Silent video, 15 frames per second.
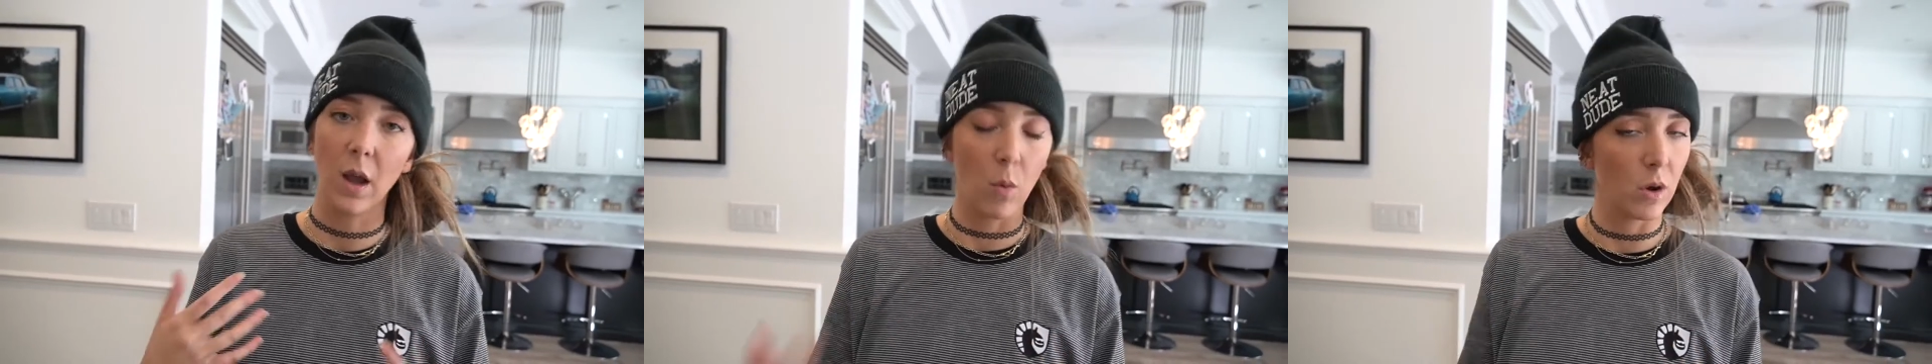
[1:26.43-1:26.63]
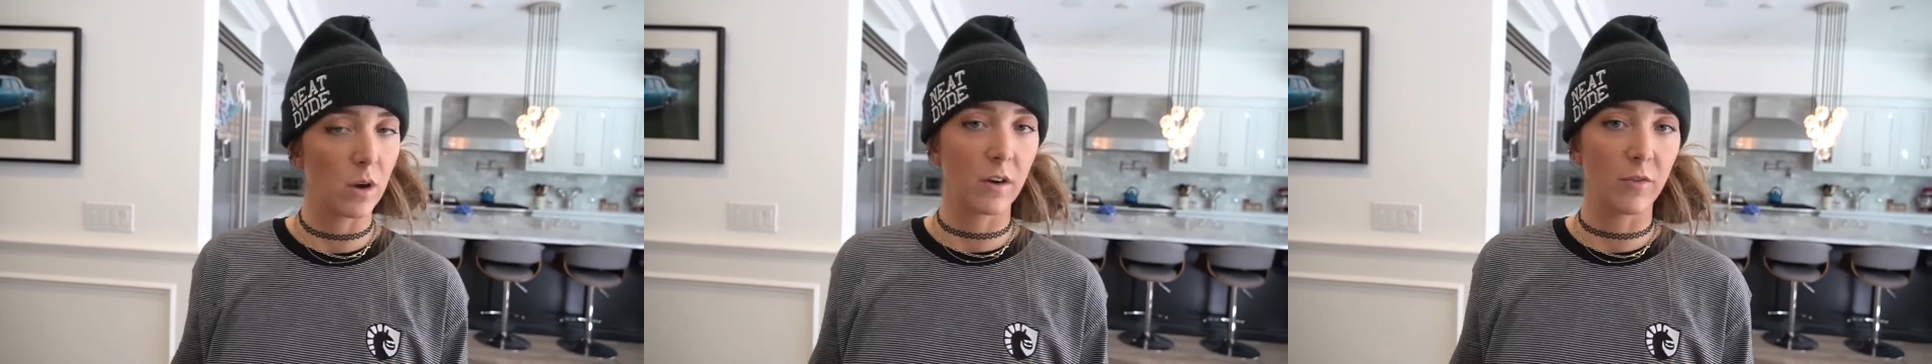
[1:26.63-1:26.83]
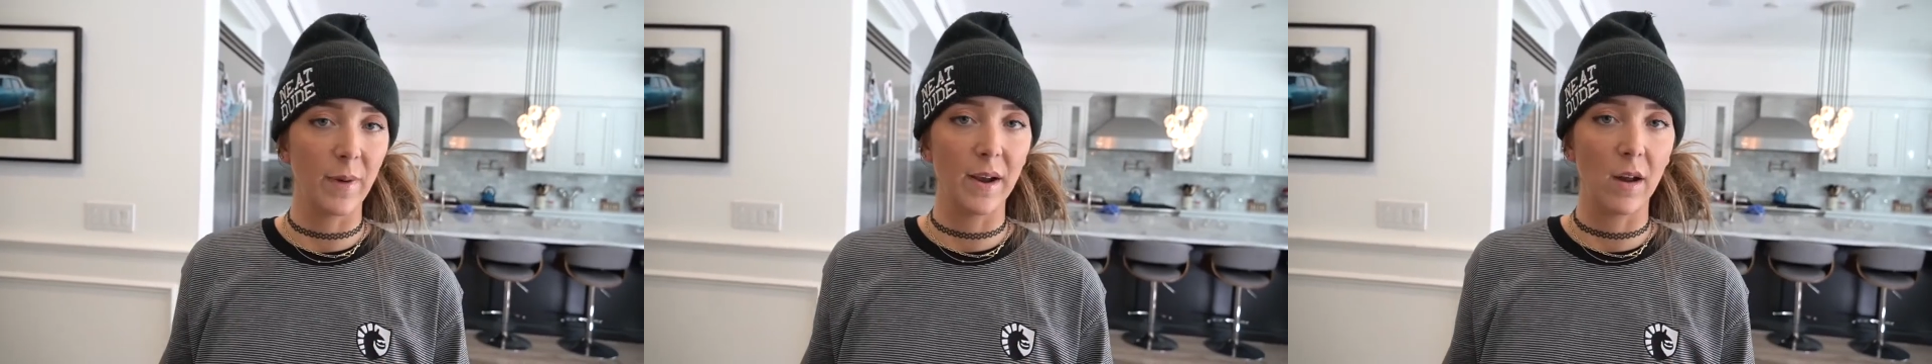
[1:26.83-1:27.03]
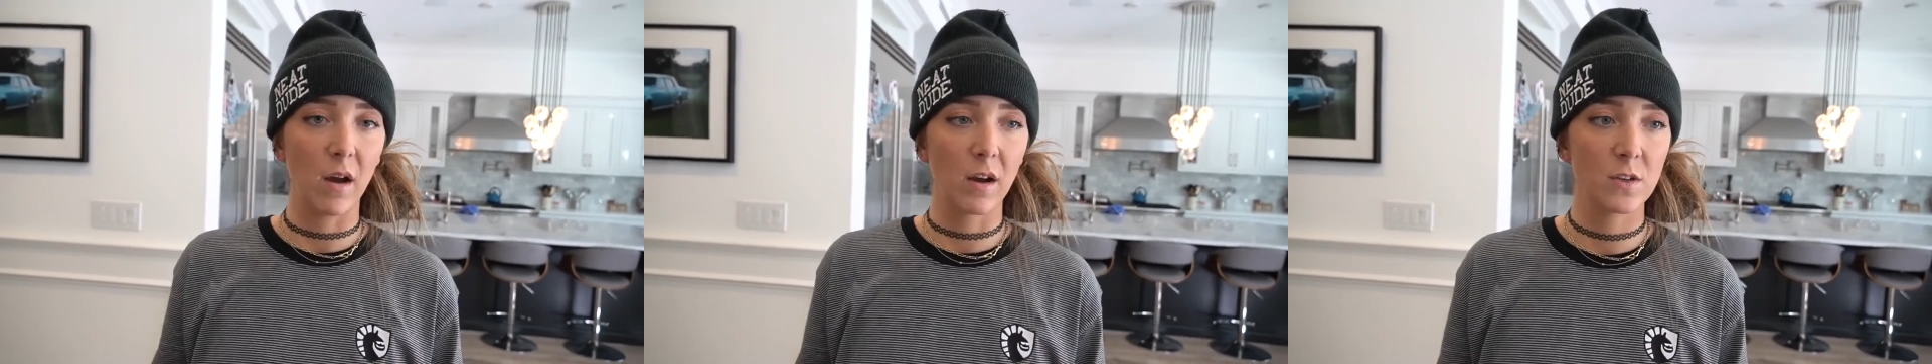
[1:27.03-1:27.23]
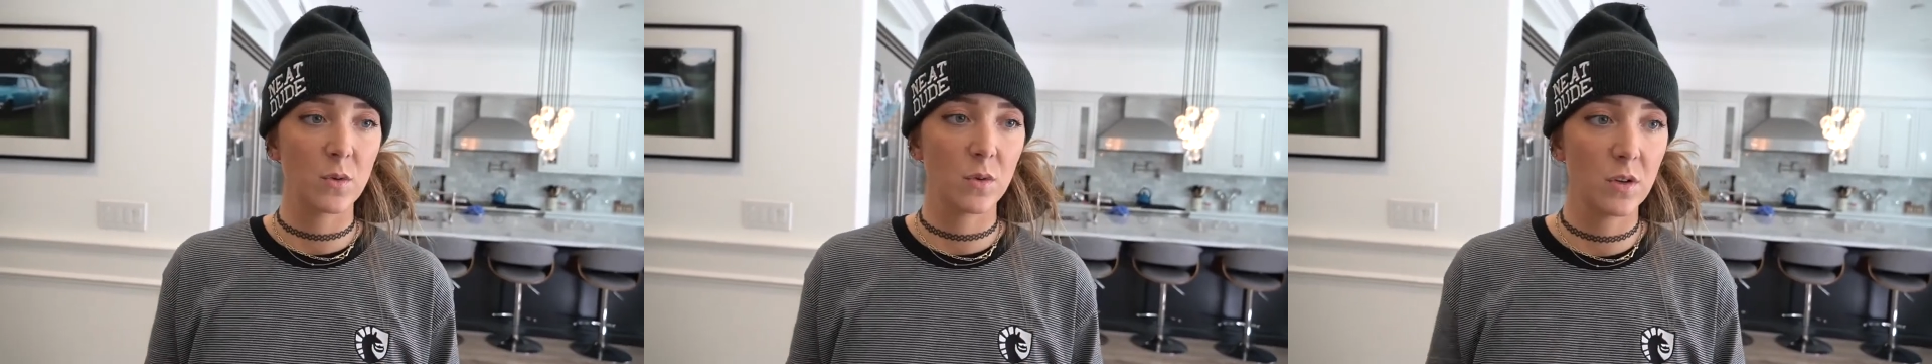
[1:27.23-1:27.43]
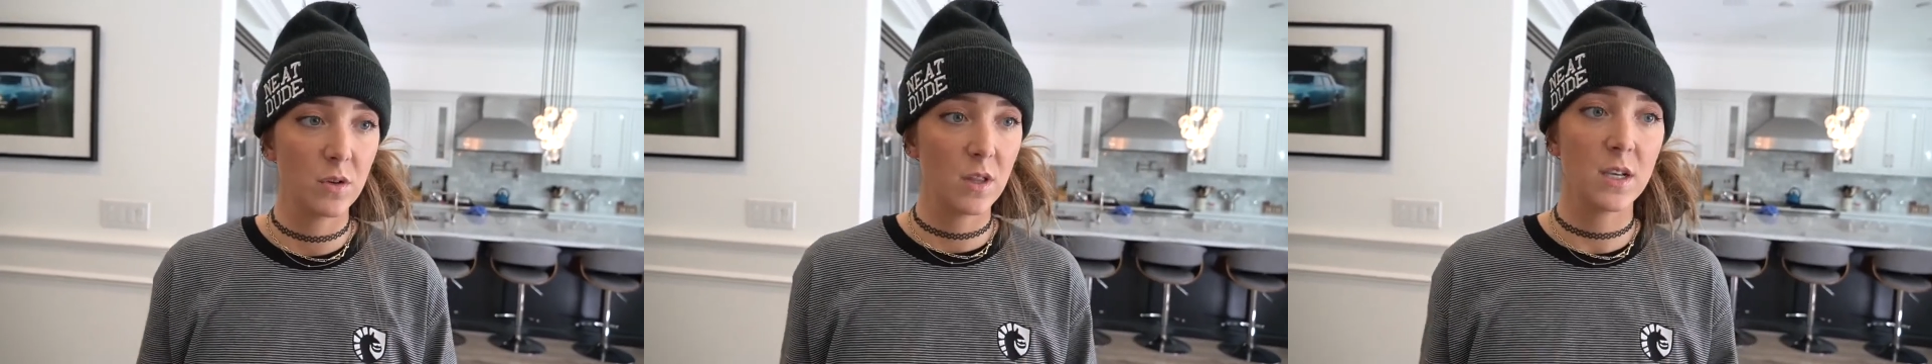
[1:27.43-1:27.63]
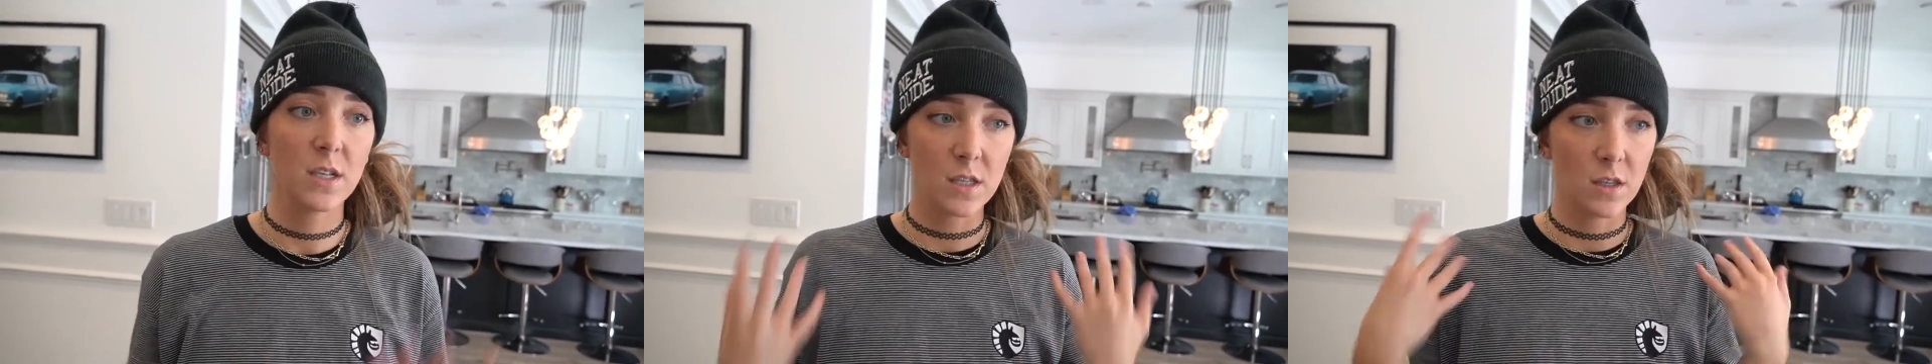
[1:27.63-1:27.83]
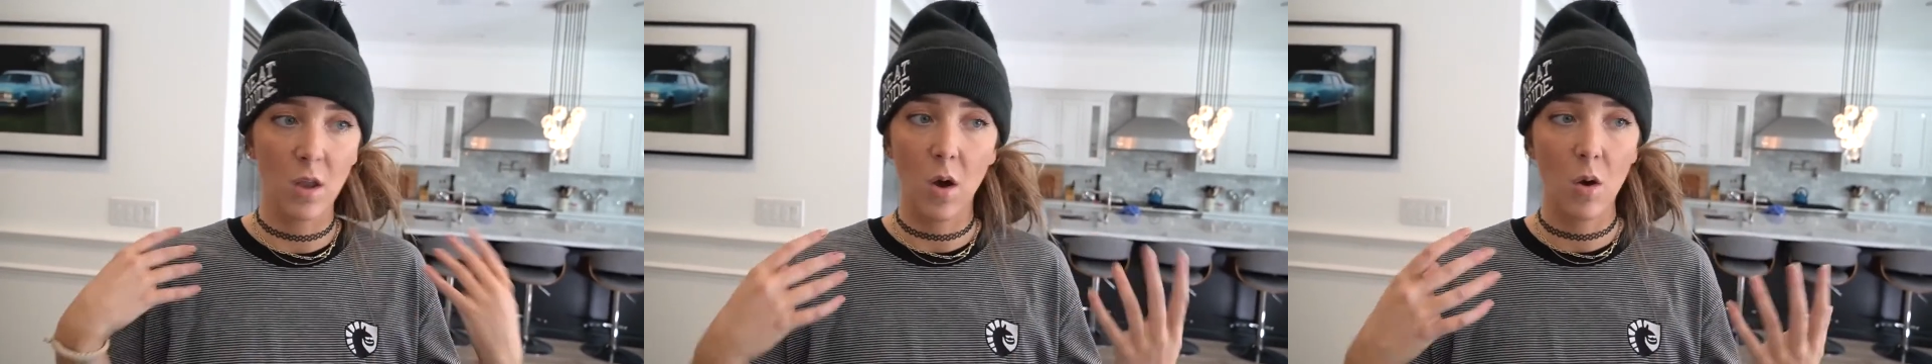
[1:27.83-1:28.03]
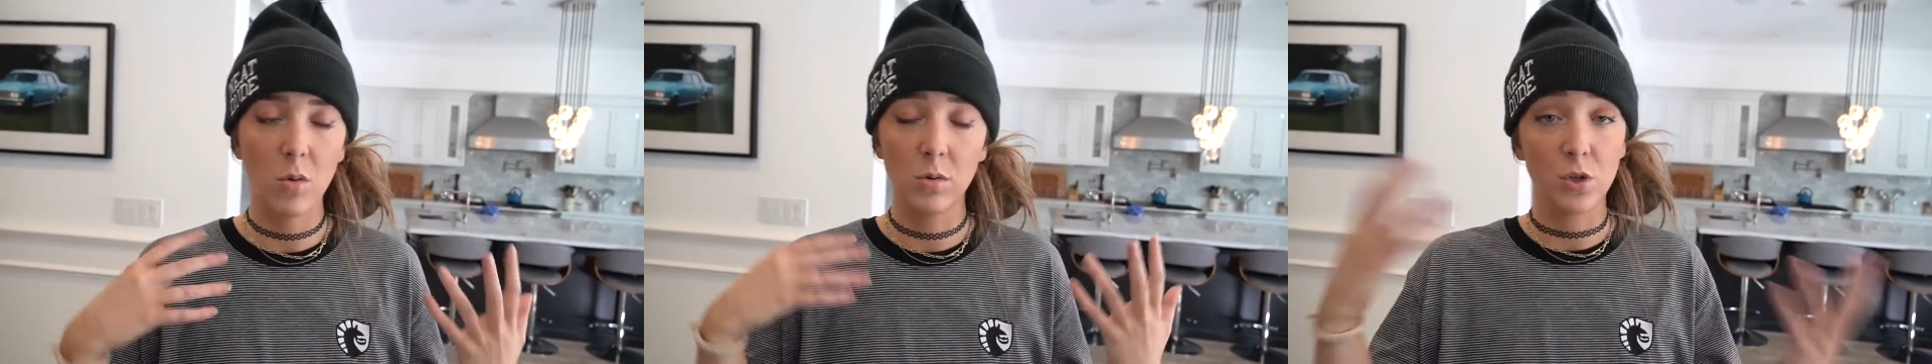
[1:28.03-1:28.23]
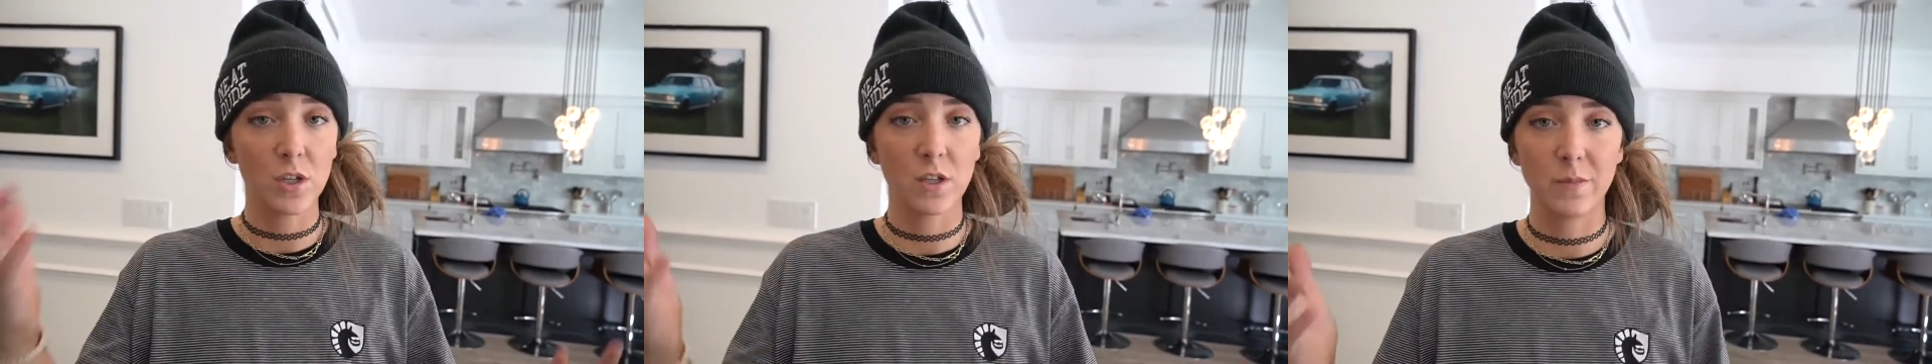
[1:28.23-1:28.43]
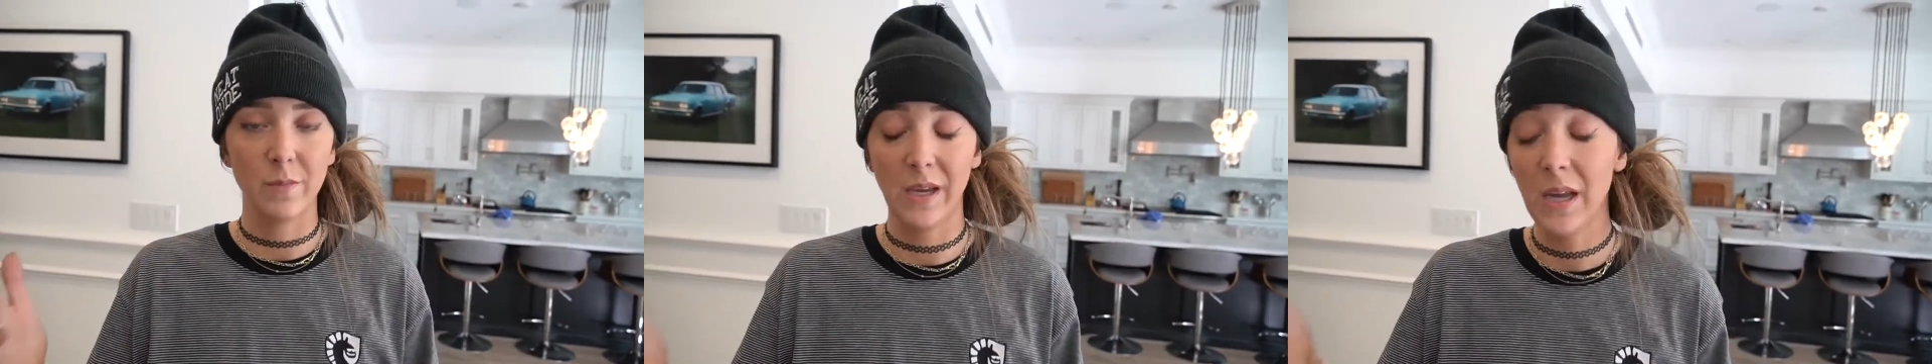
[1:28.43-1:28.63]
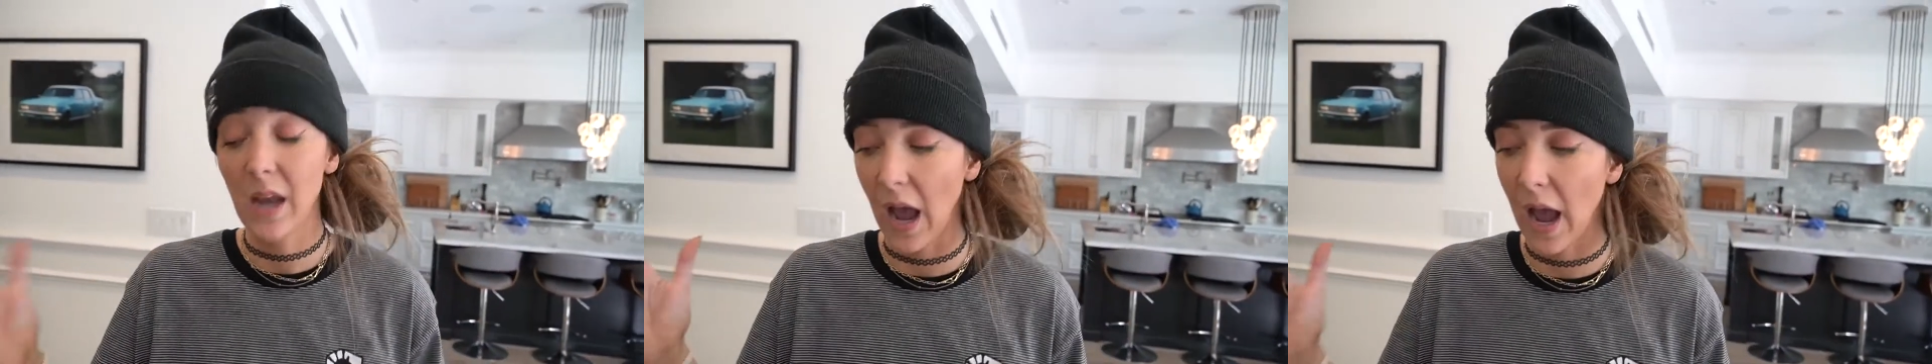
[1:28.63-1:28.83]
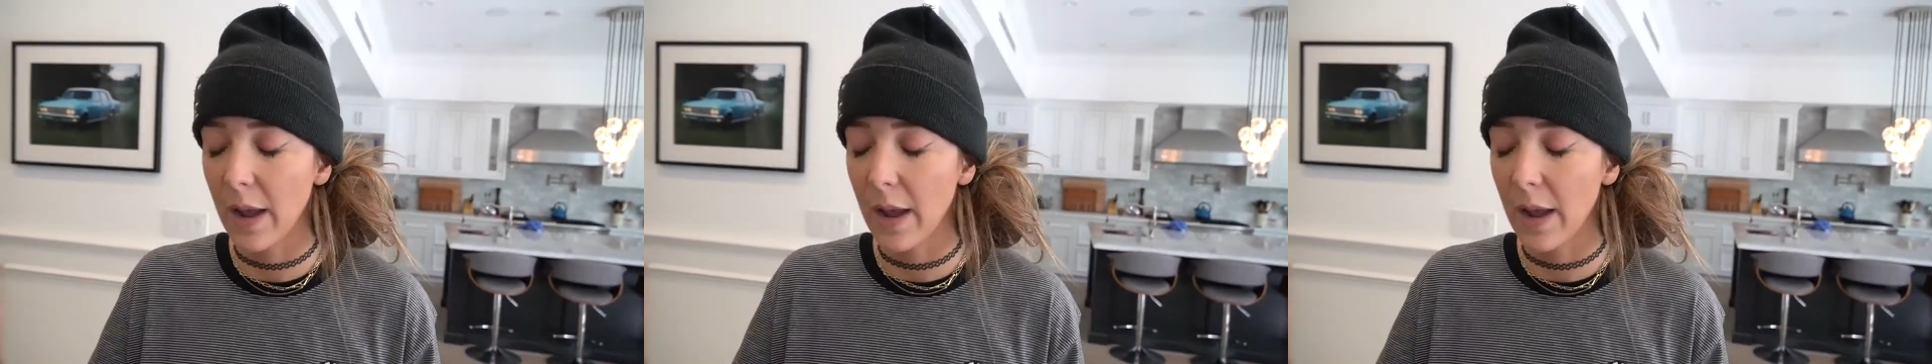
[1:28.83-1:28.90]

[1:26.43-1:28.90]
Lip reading: I wonder if my dogs will do this? No, just me.